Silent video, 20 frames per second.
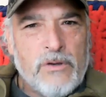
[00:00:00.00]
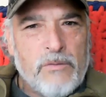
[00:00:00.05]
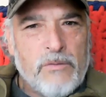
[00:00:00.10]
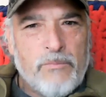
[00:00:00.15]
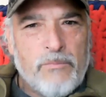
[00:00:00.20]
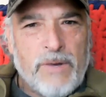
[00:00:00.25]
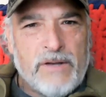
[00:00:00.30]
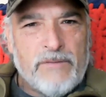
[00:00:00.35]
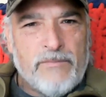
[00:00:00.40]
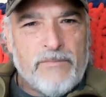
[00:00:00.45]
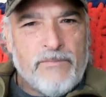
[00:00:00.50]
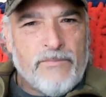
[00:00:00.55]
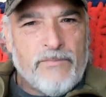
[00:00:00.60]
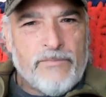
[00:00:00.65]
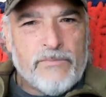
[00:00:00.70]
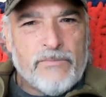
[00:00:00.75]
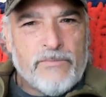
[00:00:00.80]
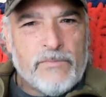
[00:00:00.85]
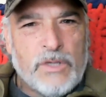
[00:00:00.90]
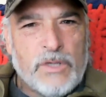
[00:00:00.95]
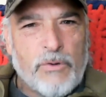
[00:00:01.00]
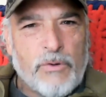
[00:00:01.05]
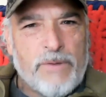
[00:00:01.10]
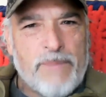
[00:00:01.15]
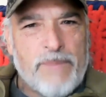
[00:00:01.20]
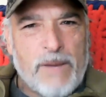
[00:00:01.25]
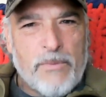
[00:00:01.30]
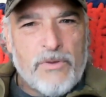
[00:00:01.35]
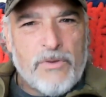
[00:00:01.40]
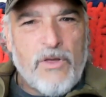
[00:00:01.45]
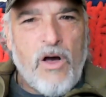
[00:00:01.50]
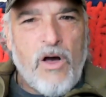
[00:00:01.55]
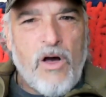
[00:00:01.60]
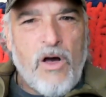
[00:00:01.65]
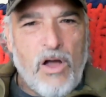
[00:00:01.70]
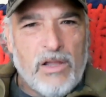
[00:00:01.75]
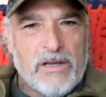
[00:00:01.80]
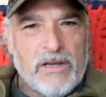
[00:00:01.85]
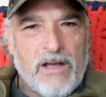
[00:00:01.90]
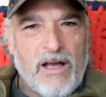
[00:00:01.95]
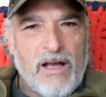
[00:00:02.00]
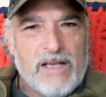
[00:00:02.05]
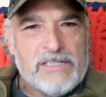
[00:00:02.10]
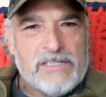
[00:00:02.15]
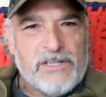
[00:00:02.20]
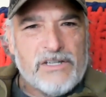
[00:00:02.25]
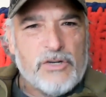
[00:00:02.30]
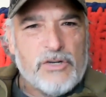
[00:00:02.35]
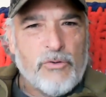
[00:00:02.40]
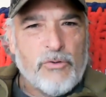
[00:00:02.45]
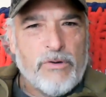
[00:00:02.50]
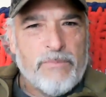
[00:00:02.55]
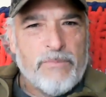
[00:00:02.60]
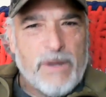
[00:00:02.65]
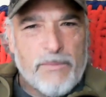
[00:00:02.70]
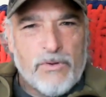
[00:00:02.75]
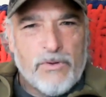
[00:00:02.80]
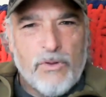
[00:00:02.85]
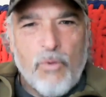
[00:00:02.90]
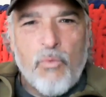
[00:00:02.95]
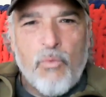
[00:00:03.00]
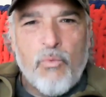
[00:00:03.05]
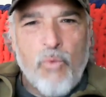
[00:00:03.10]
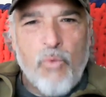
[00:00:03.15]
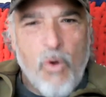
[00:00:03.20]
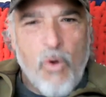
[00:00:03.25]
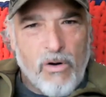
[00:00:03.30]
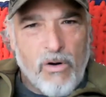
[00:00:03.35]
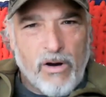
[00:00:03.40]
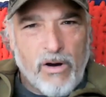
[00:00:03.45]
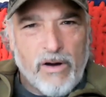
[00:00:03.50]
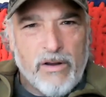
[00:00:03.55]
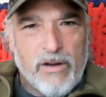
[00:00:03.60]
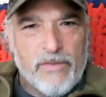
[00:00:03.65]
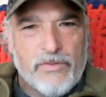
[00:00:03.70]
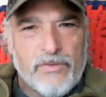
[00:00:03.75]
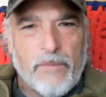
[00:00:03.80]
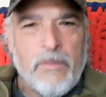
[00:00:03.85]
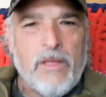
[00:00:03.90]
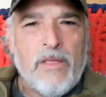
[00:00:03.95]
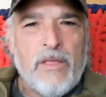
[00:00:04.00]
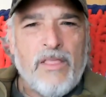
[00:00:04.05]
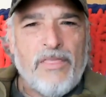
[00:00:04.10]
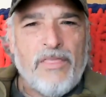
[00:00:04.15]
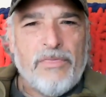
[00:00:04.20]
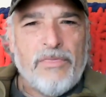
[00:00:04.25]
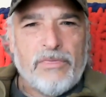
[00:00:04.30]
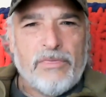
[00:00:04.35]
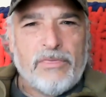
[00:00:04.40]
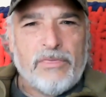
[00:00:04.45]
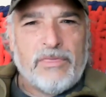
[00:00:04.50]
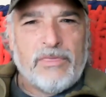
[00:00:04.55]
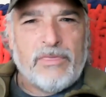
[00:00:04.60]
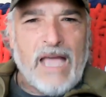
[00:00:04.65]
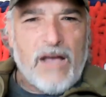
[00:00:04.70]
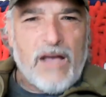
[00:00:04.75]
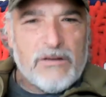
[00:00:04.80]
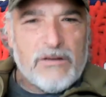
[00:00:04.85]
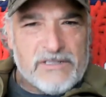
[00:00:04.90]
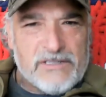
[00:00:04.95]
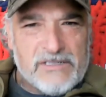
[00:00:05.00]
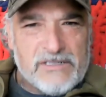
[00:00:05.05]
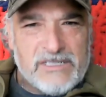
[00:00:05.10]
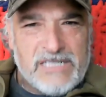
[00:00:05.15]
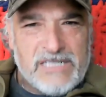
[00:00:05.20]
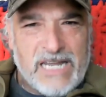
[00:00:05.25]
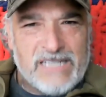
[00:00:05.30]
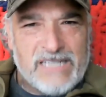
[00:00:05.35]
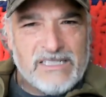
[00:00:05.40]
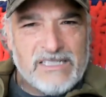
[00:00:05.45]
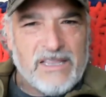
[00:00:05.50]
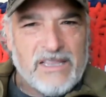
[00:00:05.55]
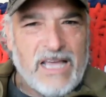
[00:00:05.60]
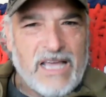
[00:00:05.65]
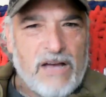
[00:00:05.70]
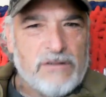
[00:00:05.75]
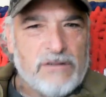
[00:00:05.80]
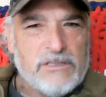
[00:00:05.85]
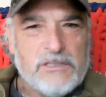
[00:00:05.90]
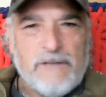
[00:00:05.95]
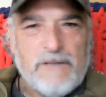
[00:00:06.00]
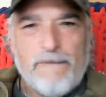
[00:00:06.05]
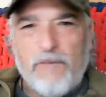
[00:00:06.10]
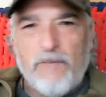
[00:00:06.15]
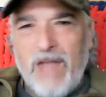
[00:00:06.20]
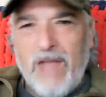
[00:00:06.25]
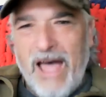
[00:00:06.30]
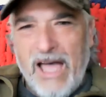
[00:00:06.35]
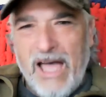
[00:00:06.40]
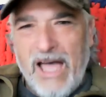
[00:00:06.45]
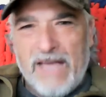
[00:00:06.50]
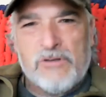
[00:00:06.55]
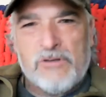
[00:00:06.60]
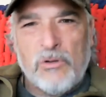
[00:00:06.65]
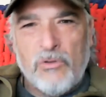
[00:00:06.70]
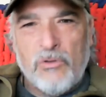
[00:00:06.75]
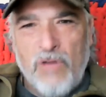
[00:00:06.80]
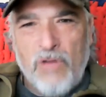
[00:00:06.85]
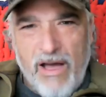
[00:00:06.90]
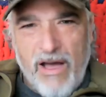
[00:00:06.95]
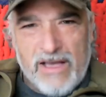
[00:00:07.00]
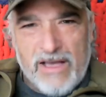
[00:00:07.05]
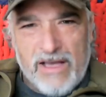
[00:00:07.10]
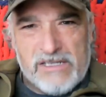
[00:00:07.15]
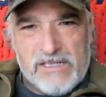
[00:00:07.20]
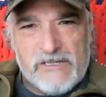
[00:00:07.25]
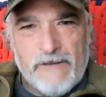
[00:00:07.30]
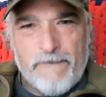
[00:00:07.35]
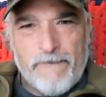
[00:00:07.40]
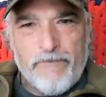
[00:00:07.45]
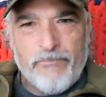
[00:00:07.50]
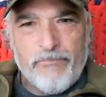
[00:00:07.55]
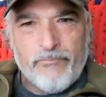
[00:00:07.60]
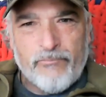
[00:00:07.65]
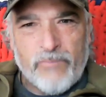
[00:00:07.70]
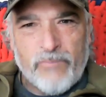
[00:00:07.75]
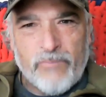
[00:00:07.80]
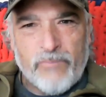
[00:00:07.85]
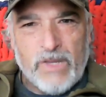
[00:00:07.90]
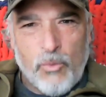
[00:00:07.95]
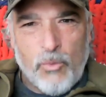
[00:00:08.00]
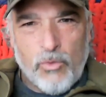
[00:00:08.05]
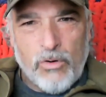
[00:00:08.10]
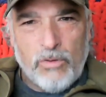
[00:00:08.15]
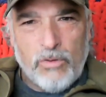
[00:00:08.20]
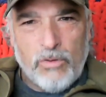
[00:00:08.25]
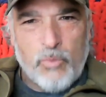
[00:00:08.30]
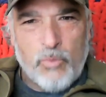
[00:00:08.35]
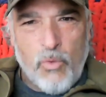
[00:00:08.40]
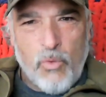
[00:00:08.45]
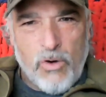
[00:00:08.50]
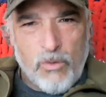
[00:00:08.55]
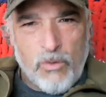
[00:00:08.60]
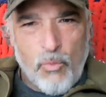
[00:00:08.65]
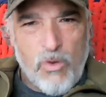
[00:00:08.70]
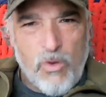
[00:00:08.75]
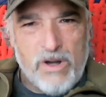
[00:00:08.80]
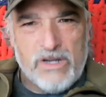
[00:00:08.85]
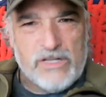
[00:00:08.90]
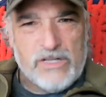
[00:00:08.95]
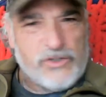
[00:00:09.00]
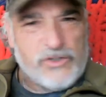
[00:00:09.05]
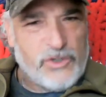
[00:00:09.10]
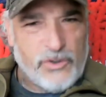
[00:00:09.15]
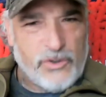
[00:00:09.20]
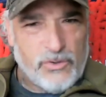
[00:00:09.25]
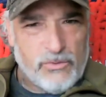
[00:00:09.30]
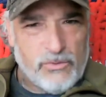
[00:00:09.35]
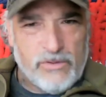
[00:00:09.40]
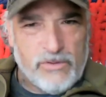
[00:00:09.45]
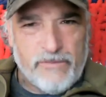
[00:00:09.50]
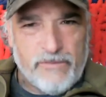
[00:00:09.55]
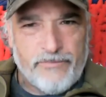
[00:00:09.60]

But to remember the Holocaust and to remember the war, the thousands, tens of thousands of lives lost in World War I and II,